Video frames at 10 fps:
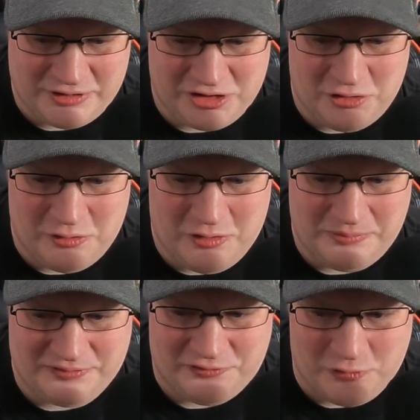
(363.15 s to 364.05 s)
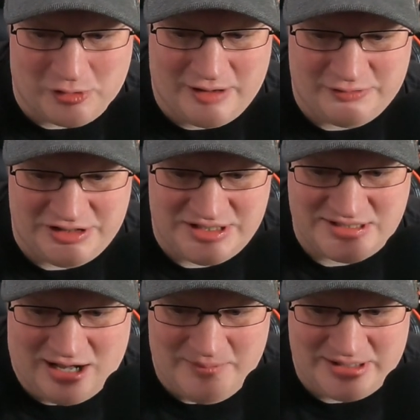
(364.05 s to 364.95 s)
to go on before I read these
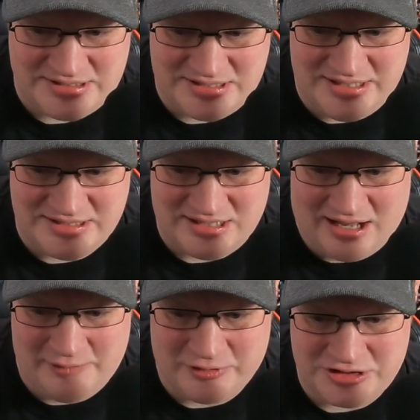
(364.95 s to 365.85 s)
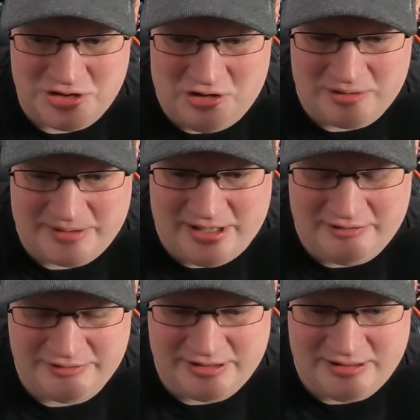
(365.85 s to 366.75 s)
comments is I want to talk
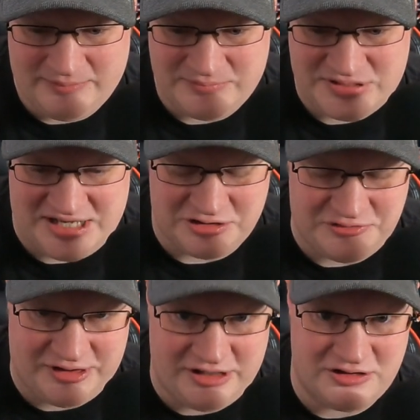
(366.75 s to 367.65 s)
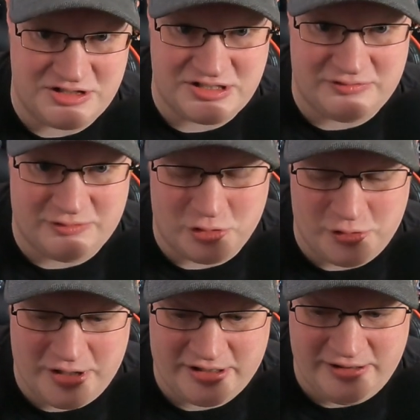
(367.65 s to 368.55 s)
about um, sales figures real
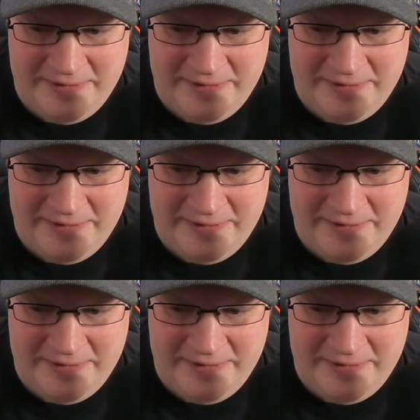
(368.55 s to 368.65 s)
quick.